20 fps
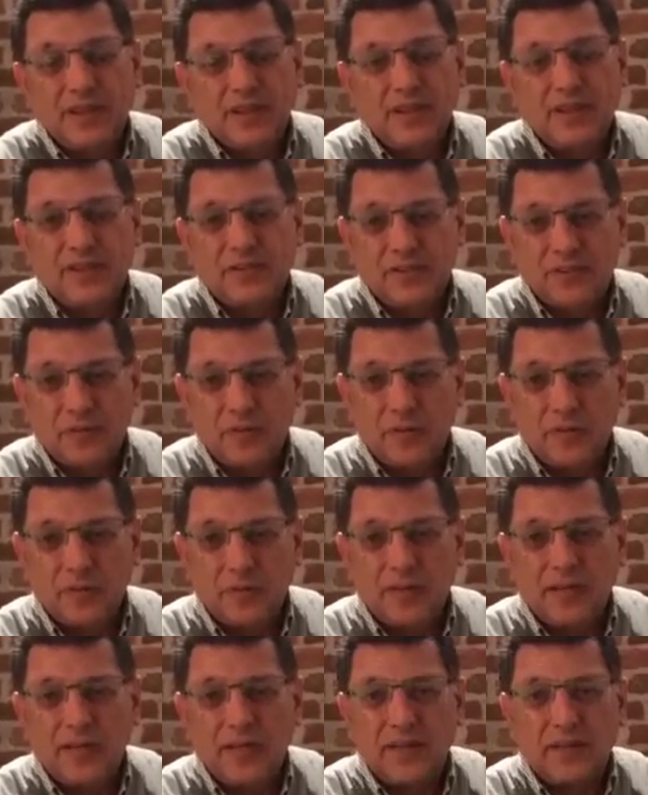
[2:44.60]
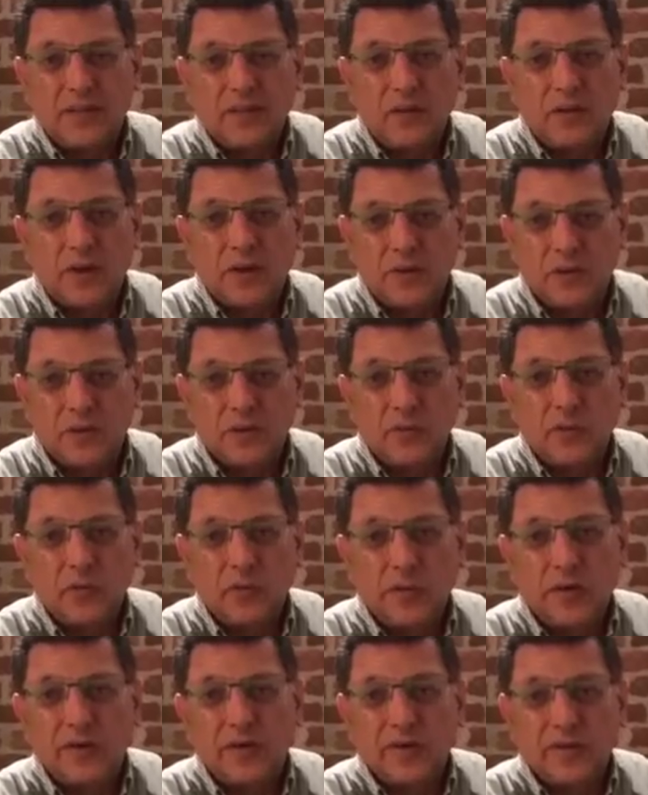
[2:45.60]
This took me to another
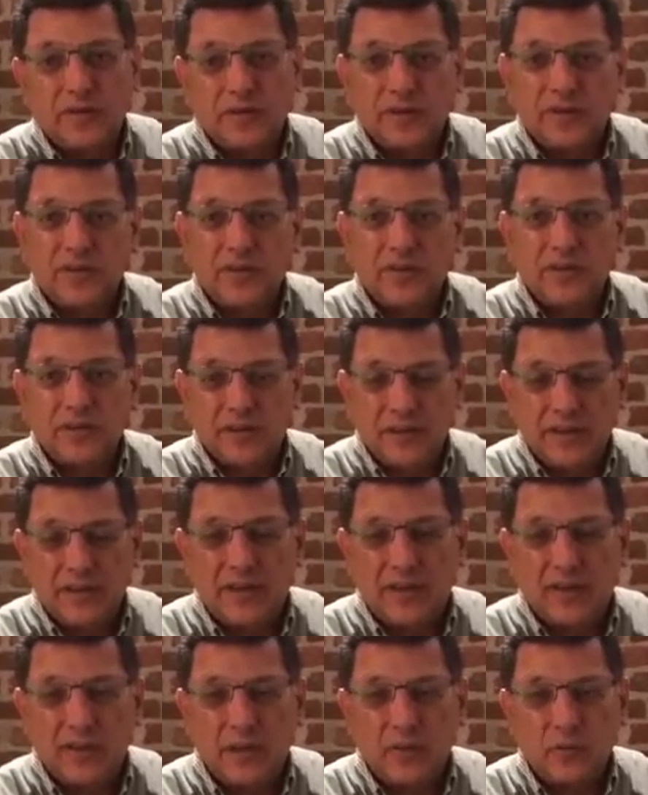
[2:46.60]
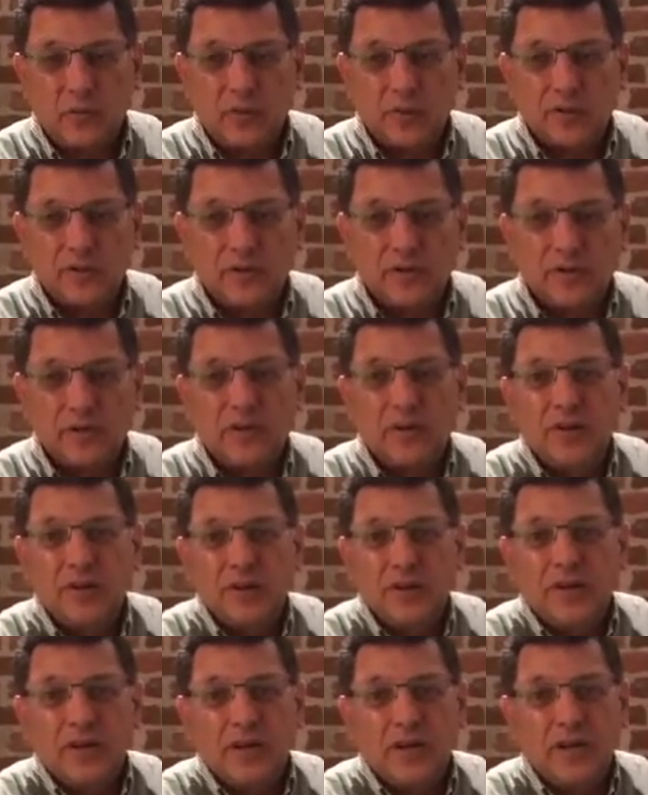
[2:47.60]
world, the clinical world,
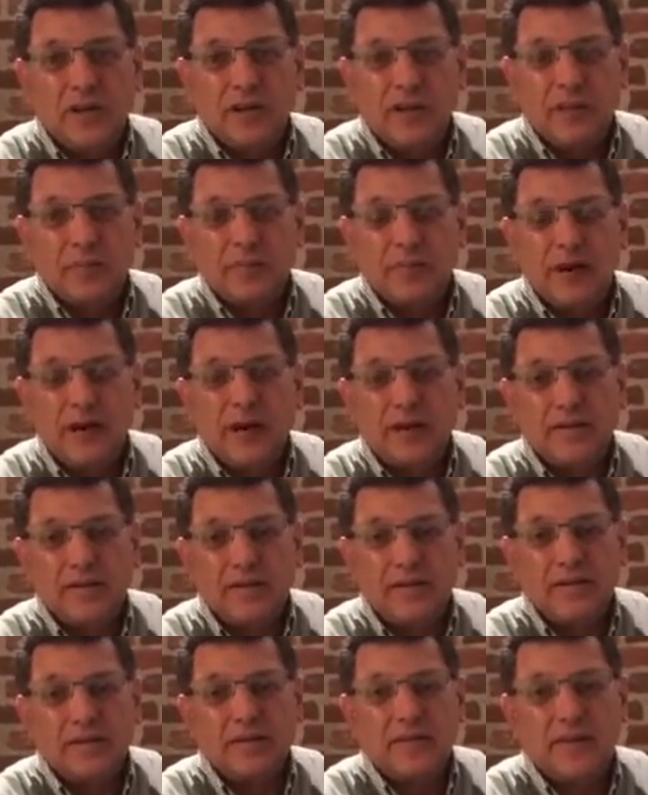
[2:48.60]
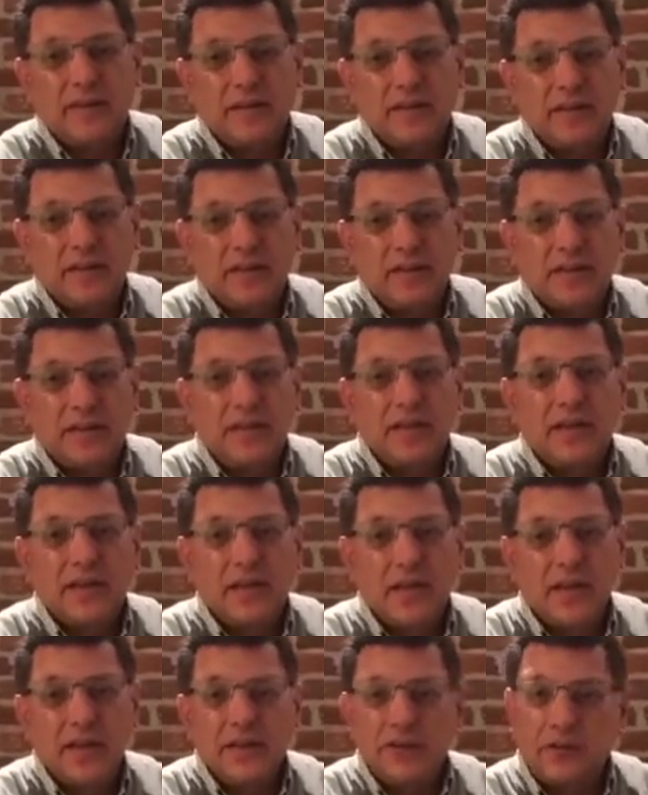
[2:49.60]
and I practiced at the King
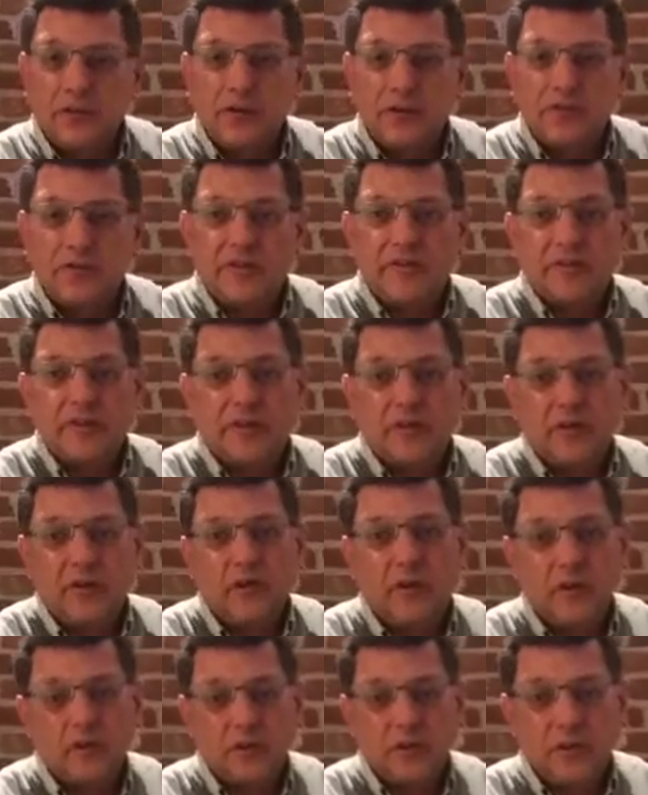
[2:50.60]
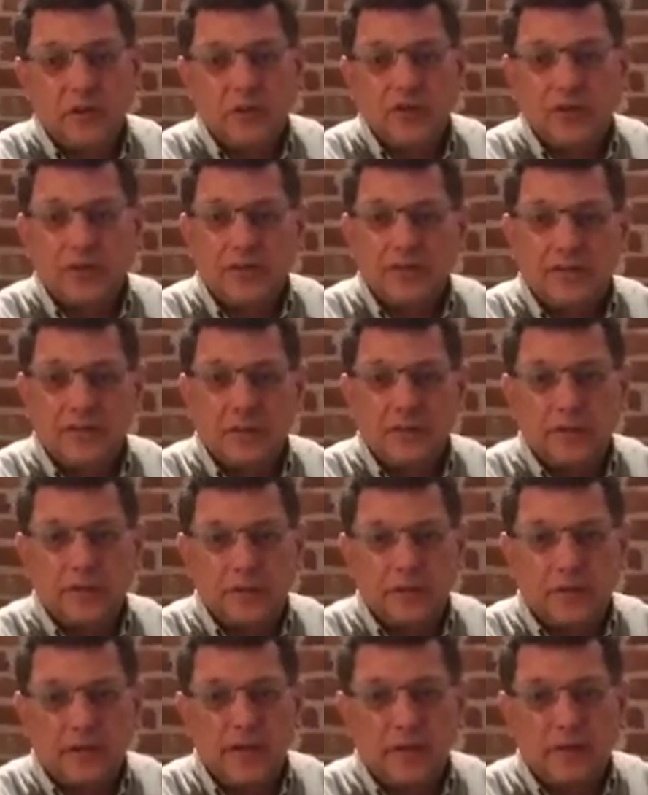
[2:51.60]
Khalid University Hospital in Saudi
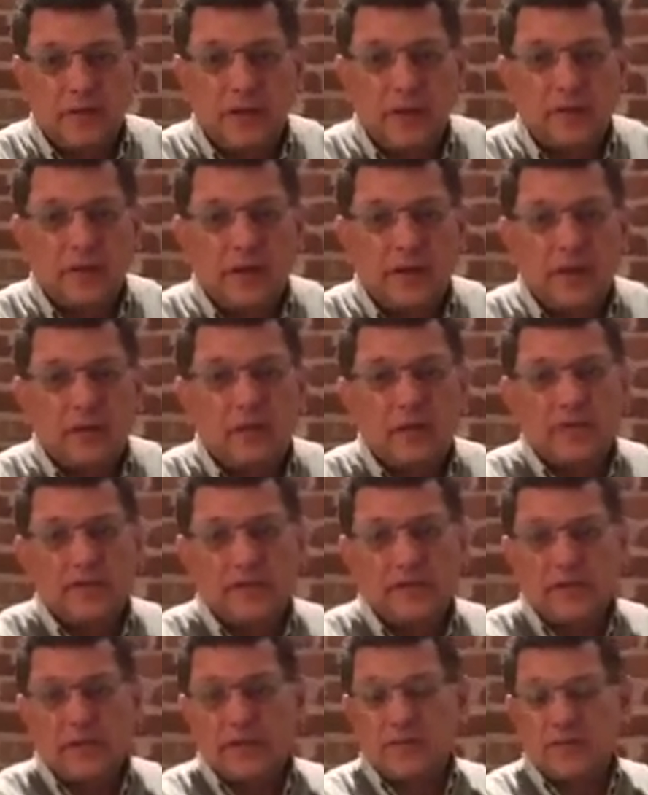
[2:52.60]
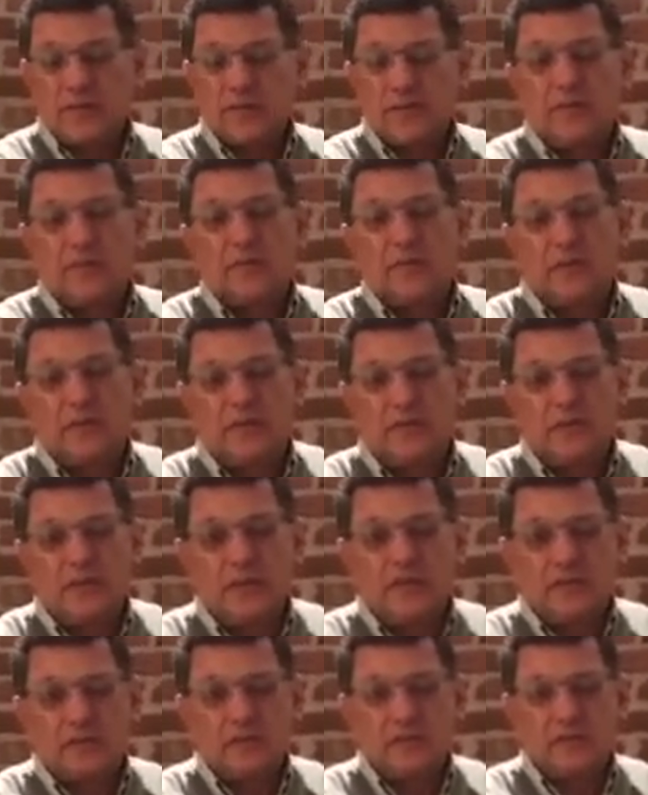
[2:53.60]
Arabia, where I was an associate
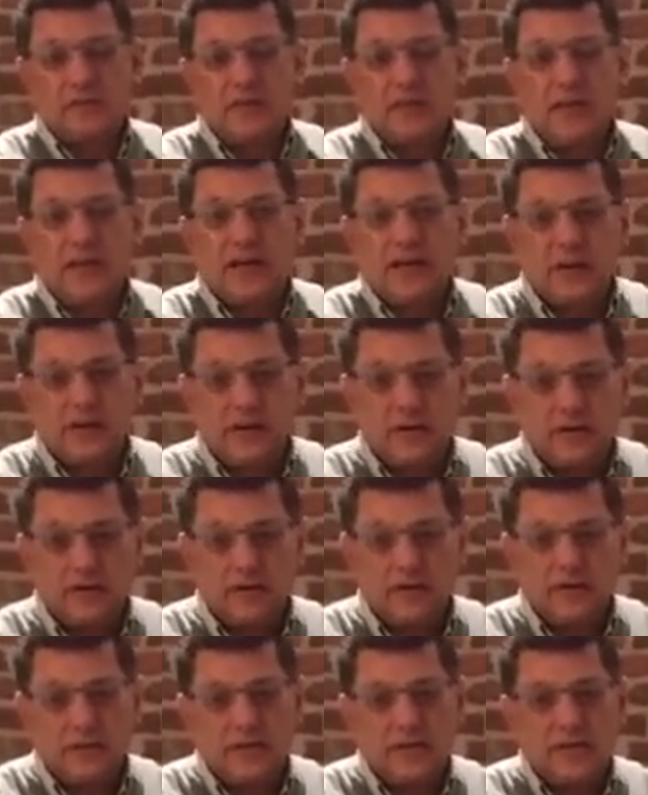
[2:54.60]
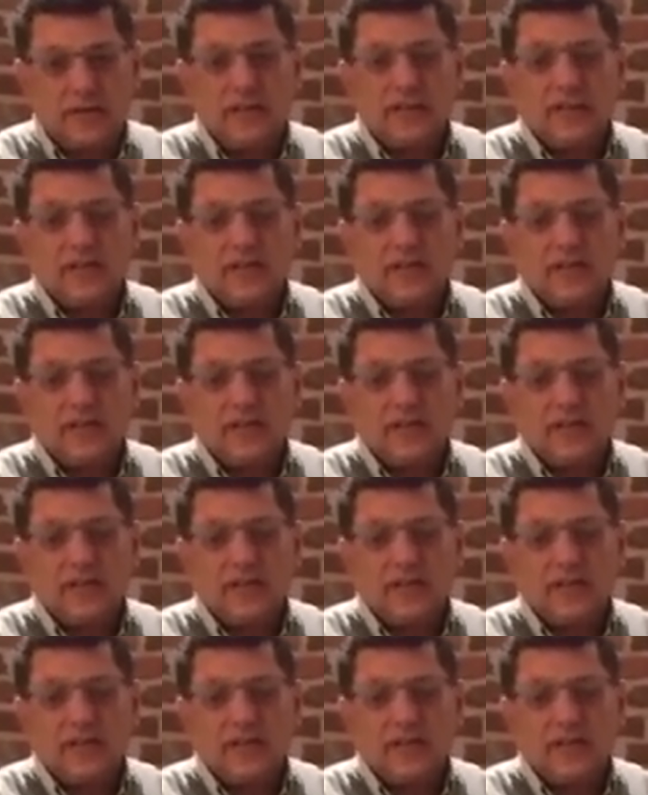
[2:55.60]
professor of gynecology